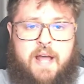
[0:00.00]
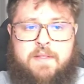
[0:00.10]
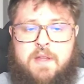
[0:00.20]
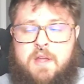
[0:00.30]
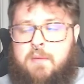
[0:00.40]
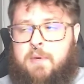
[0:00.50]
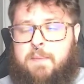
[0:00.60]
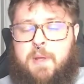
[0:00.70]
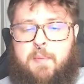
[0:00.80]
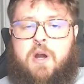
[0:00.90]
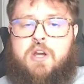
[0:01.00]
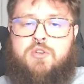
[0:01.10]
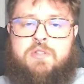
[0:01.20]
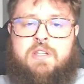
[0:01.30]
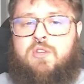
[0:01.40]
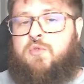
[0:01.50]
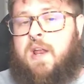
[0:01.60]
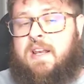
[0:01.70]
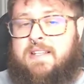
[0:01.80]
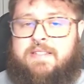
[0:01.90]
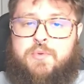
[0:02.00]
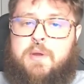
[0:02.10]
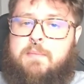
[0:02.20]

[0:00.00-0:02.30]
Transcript: But people are using this for at least three months.